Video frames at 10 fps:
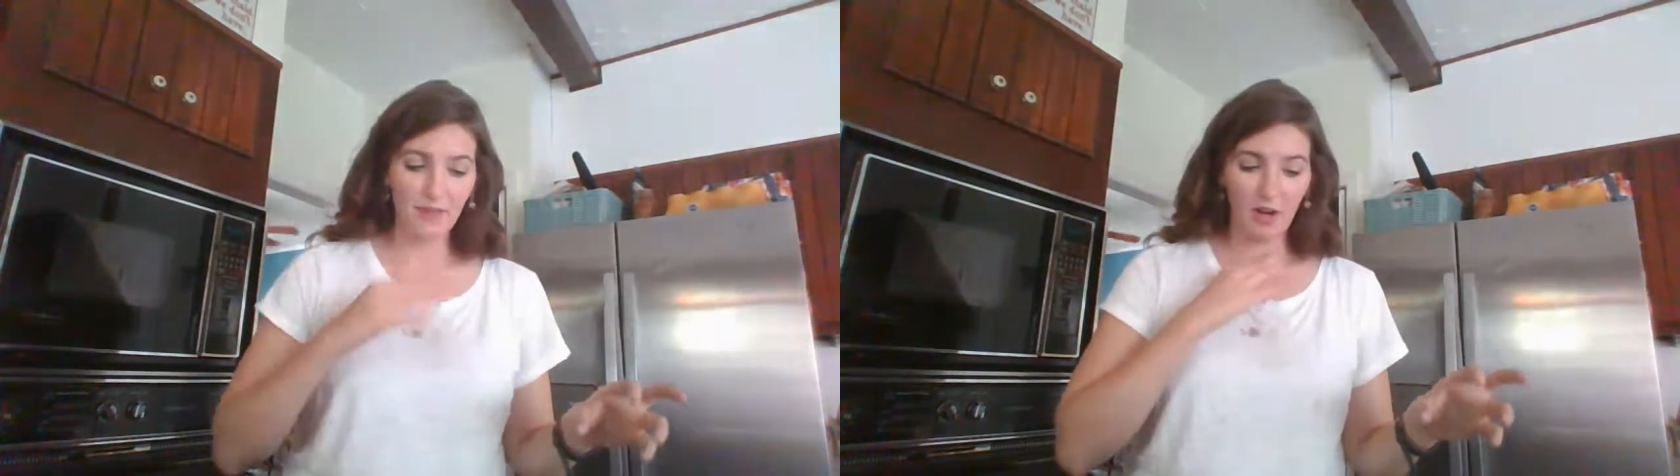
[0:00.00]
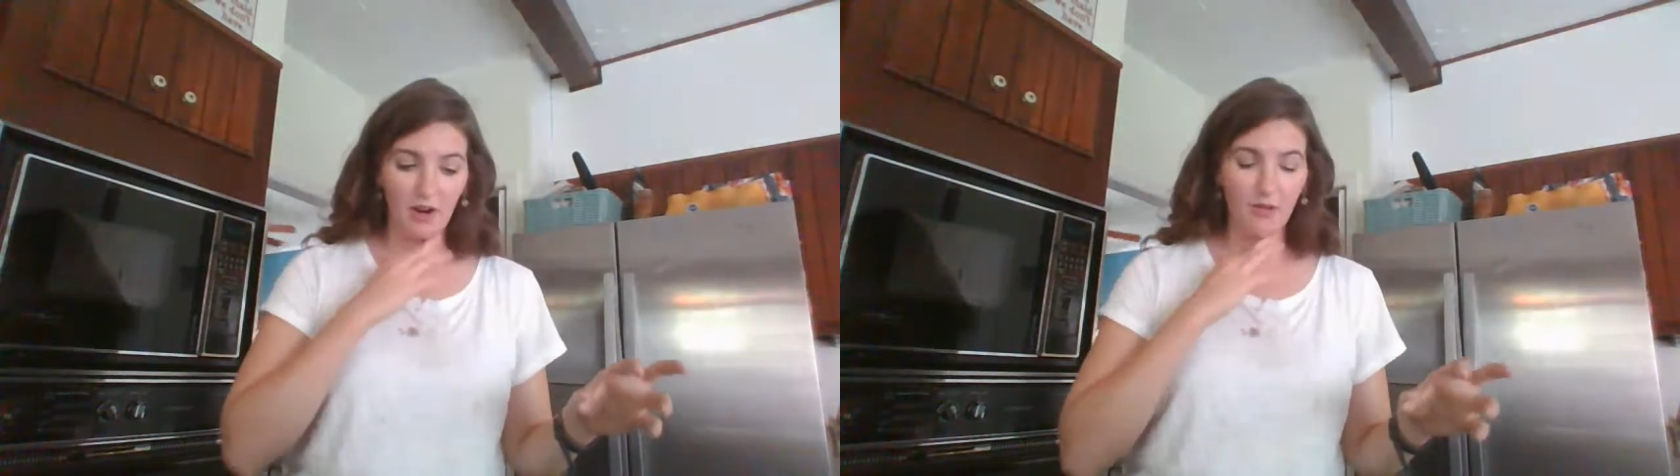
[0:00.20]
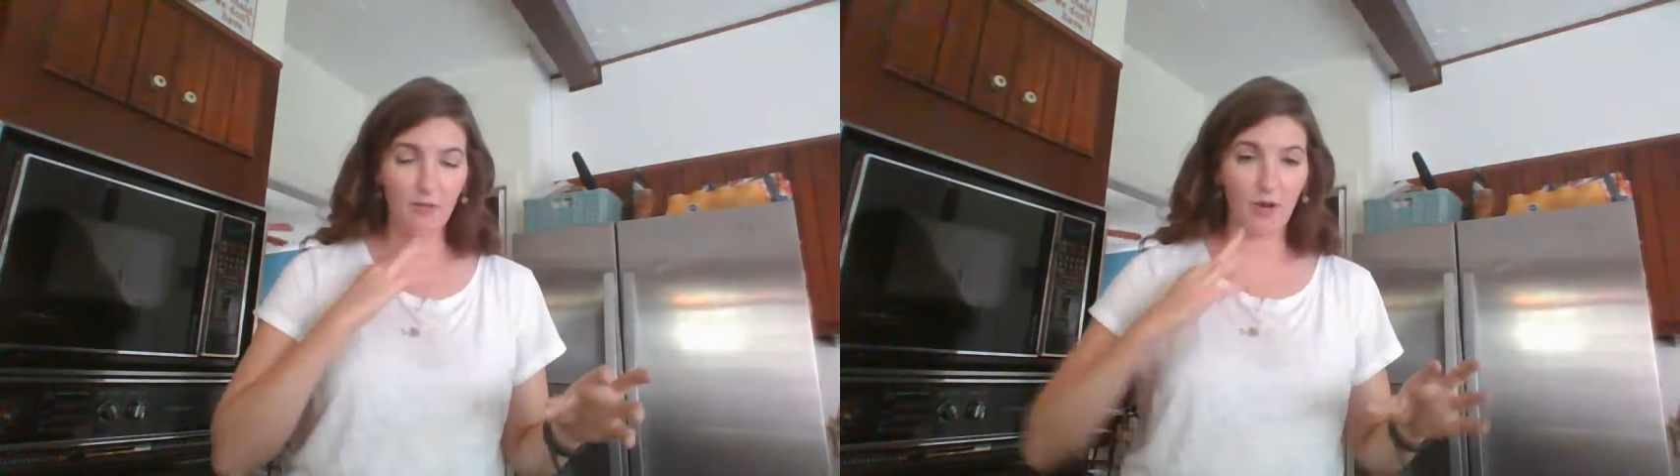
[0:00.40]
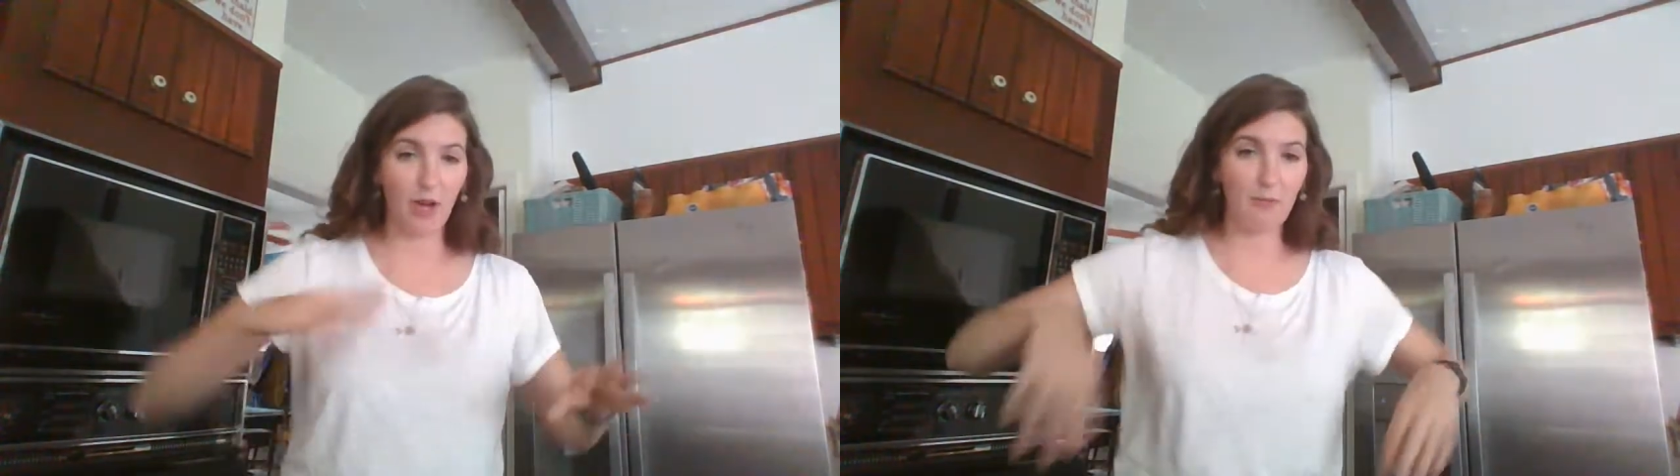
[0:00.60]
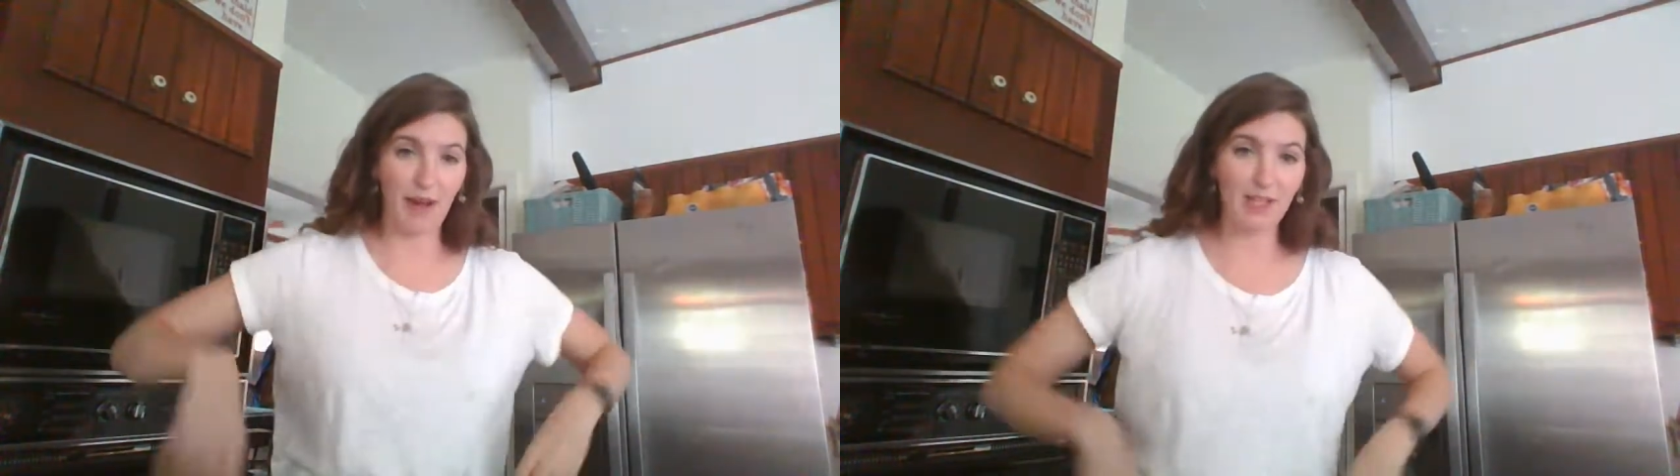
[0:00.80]
All right. We'll
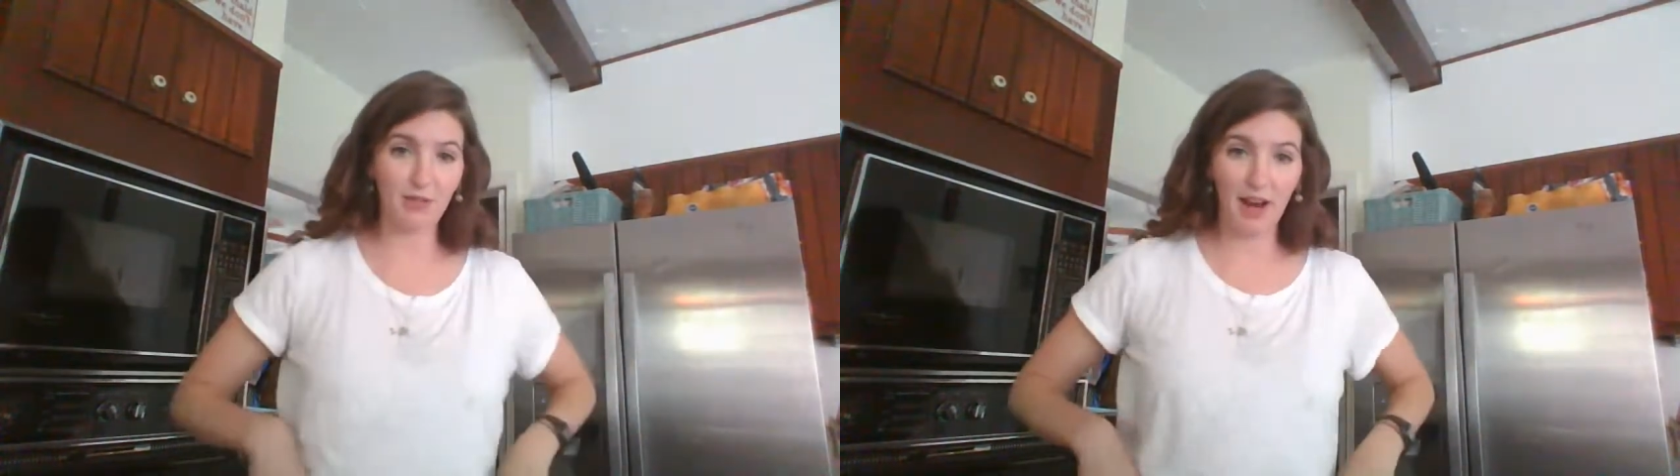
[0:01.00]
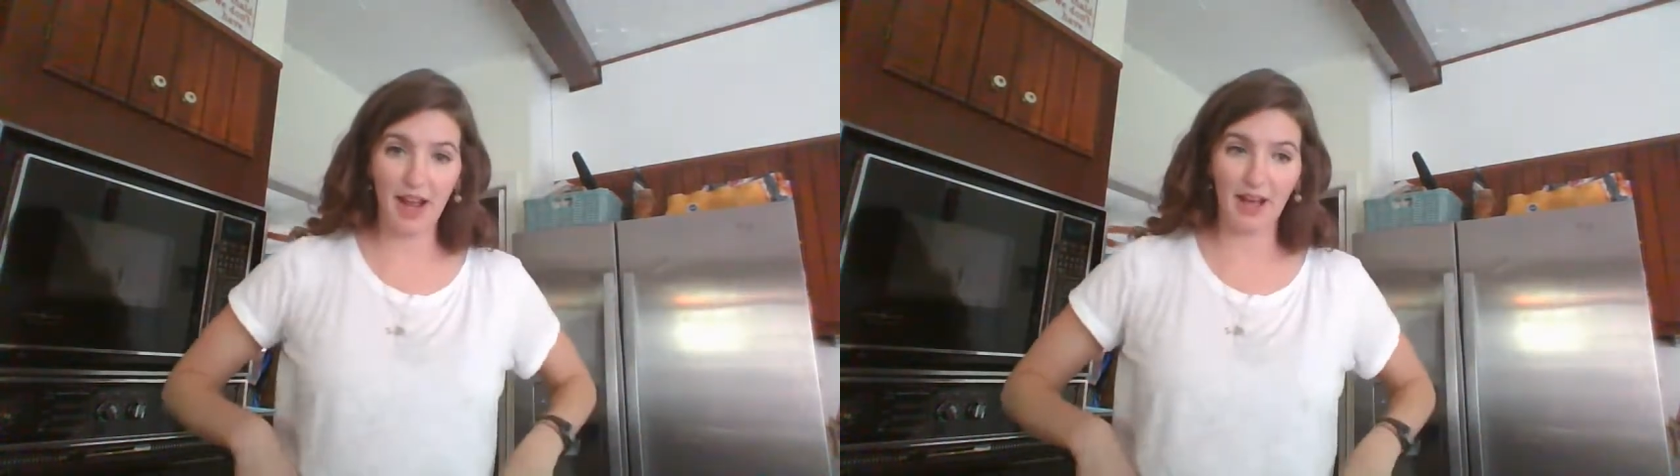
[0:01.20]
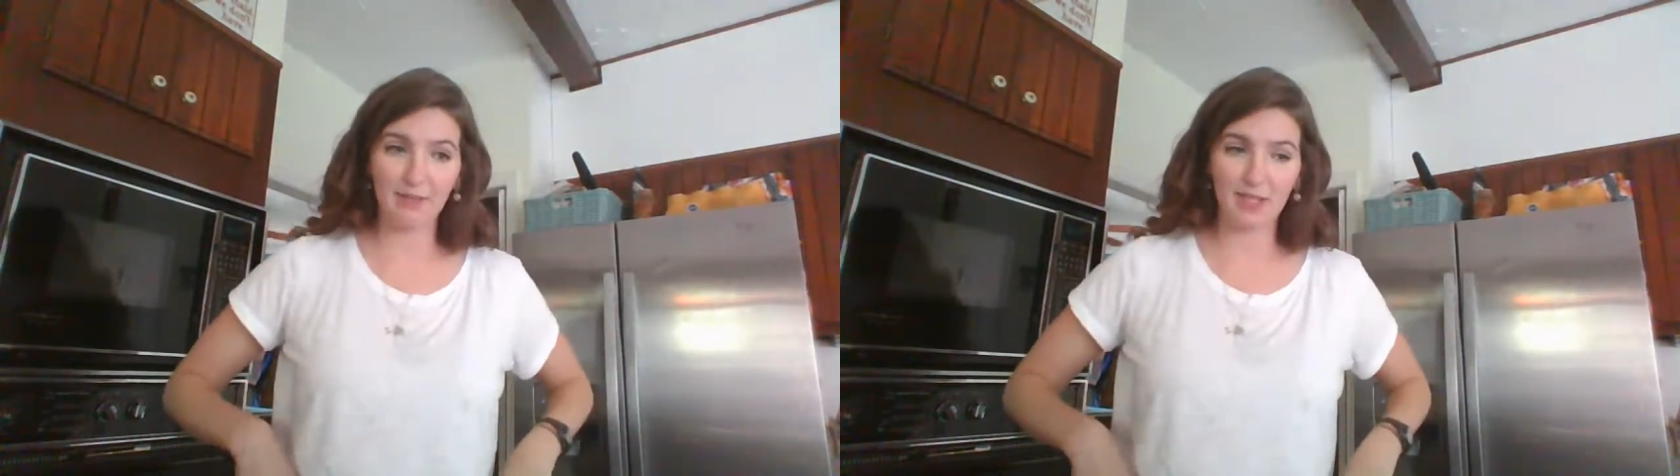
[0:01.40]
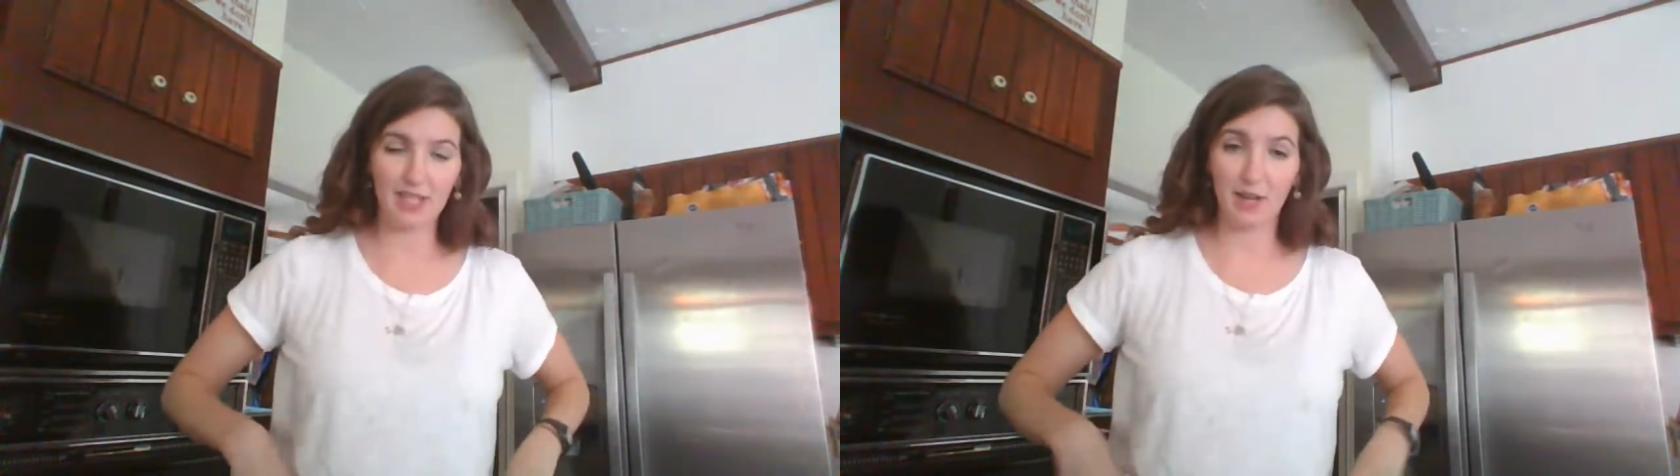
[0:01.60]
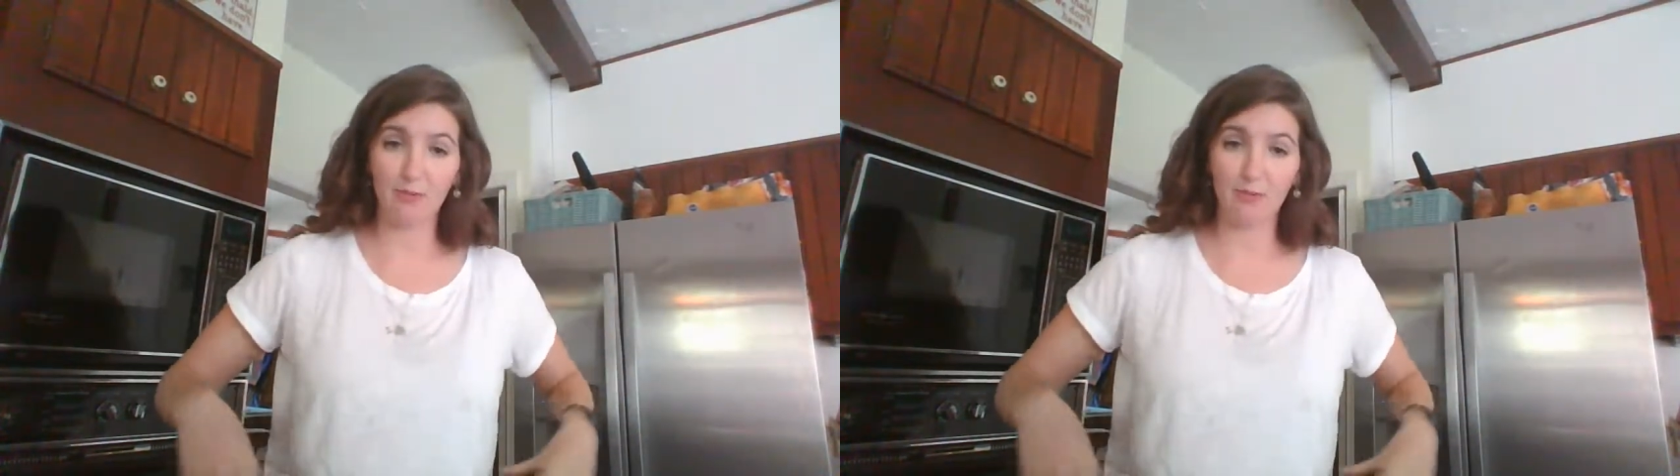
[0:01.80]
go back to our abs because I